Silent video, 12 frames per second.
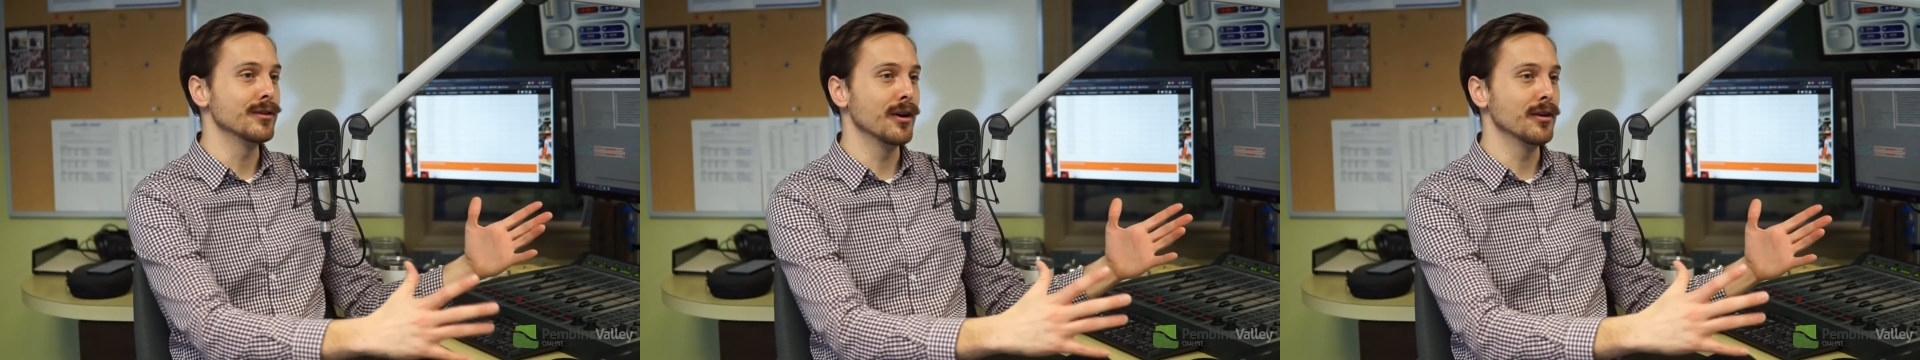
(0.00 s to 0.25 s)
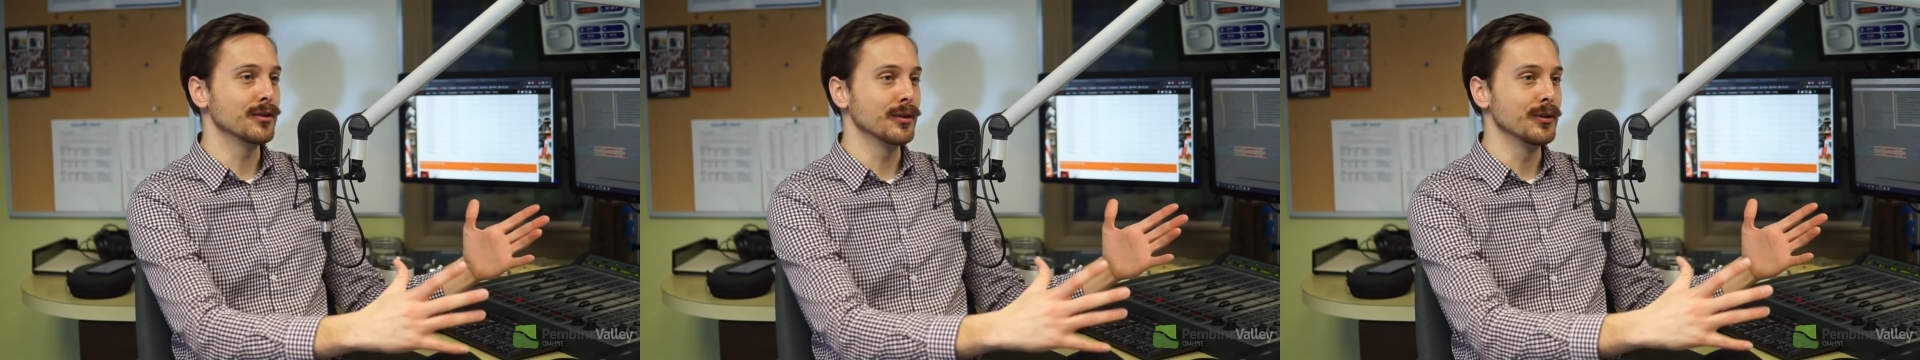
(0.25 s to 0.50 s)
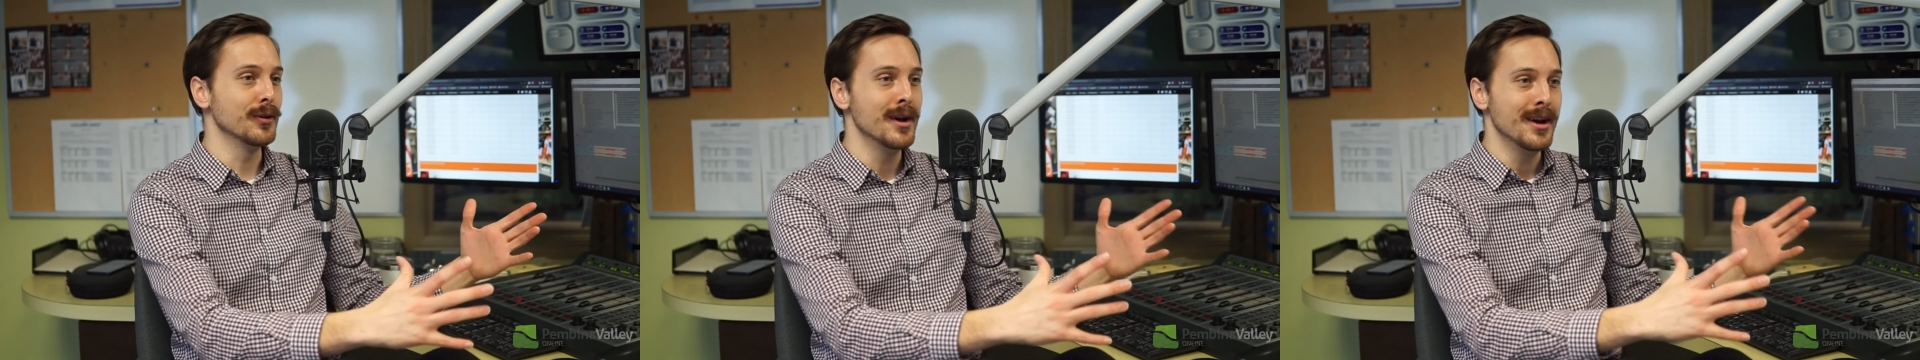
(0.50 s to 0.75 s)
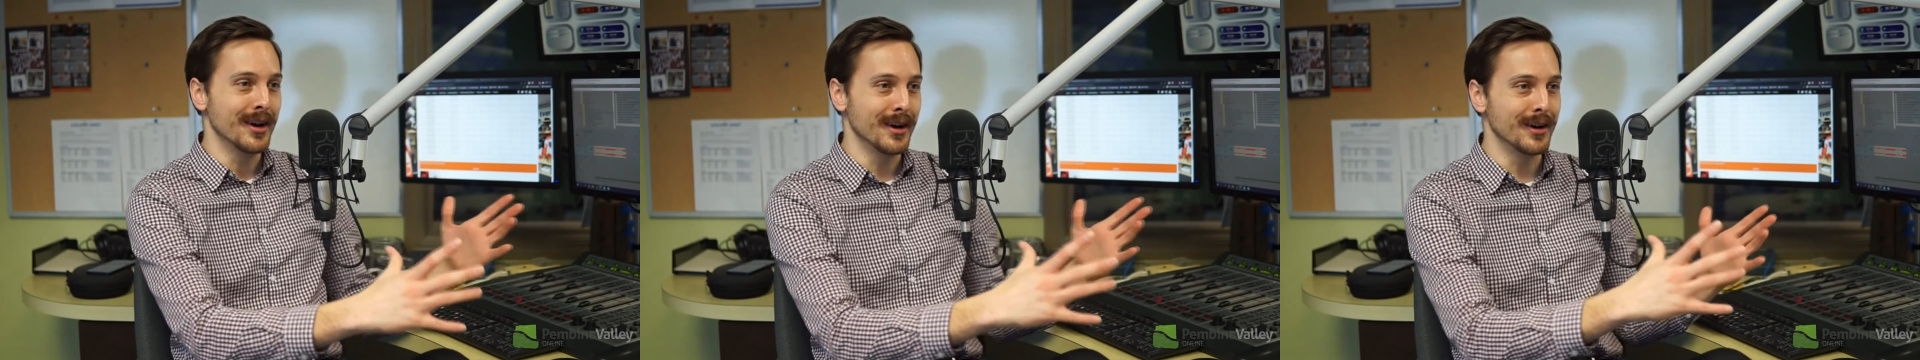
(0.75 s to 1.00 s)
it's also
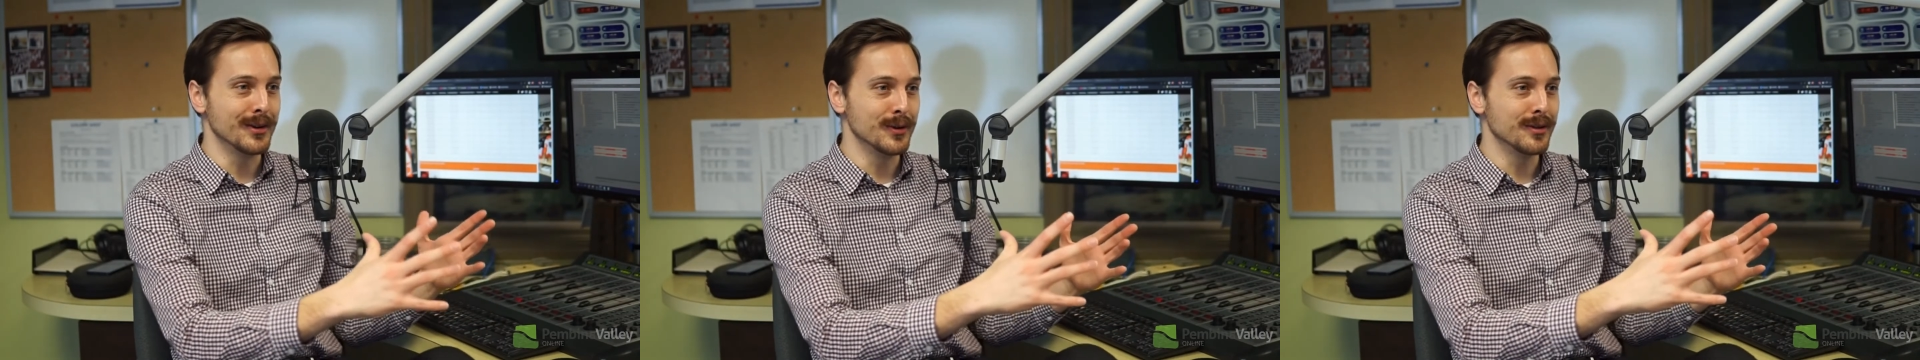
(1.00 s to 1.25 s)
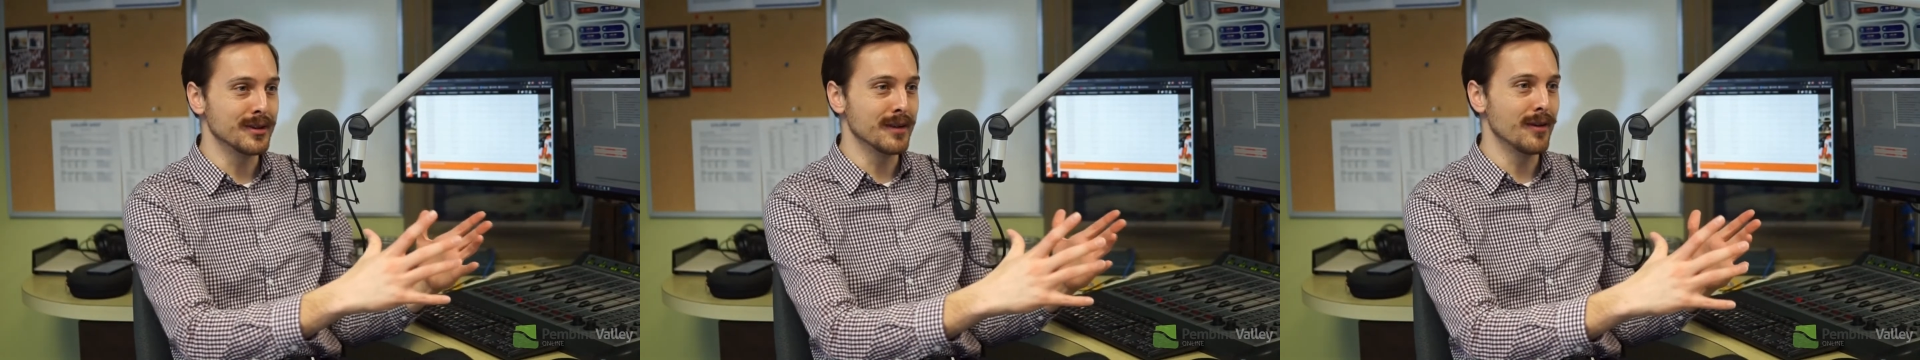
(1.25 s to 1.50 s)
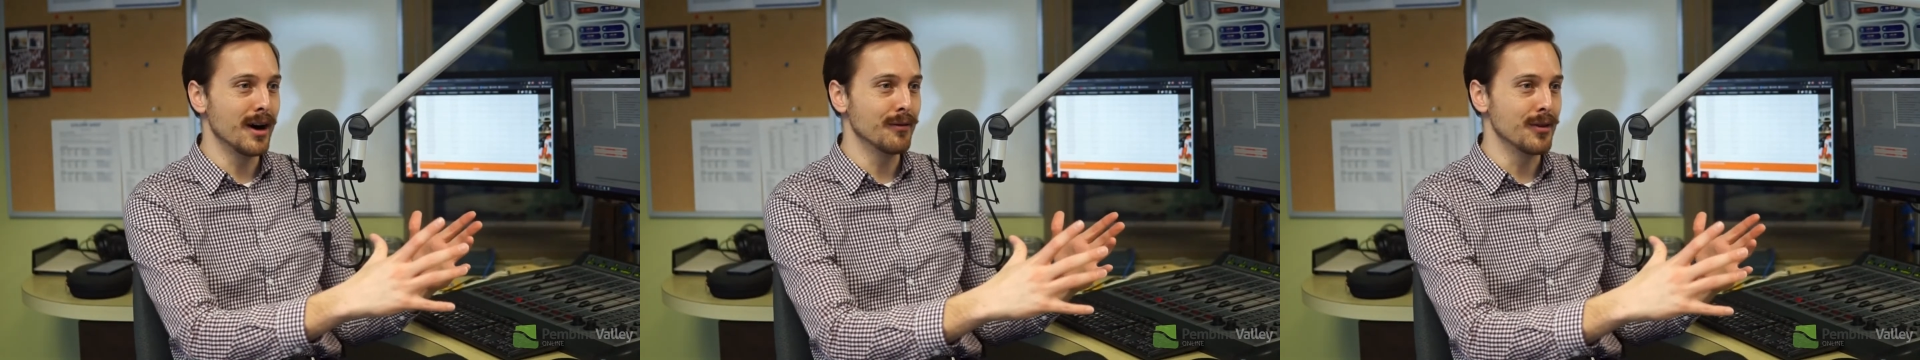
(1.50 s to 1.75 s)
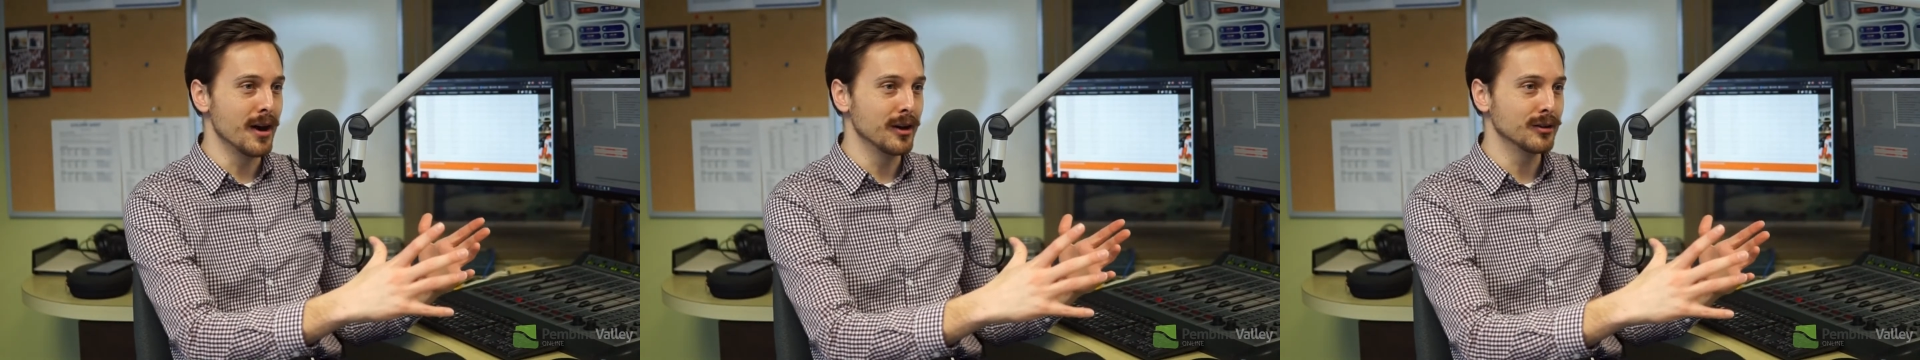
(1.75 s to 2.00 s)
uh, doing stuff
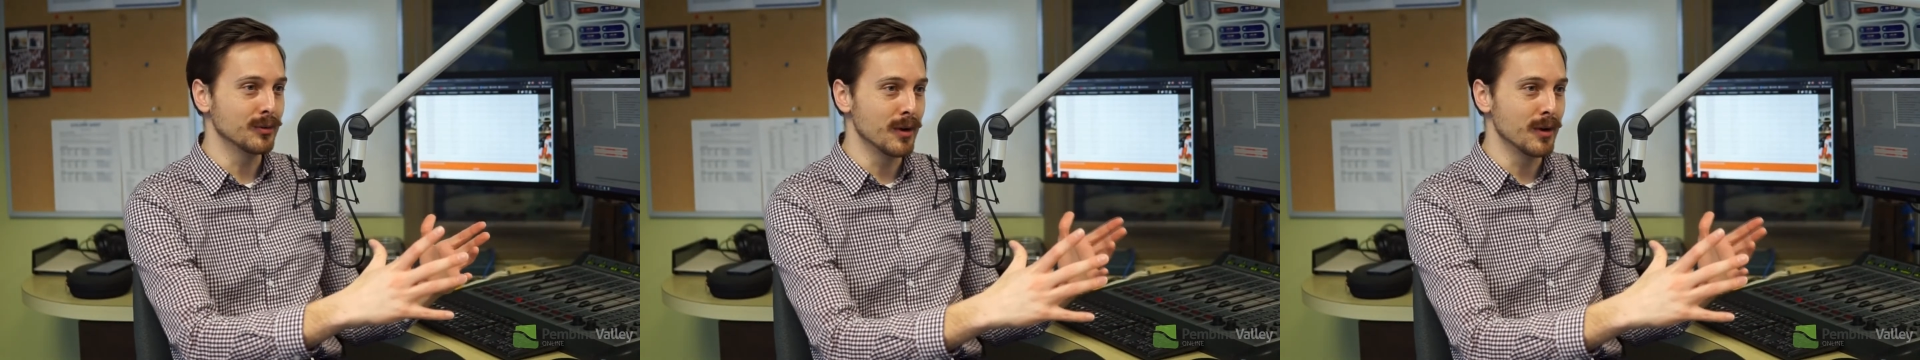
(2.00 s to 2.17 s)
off the ice,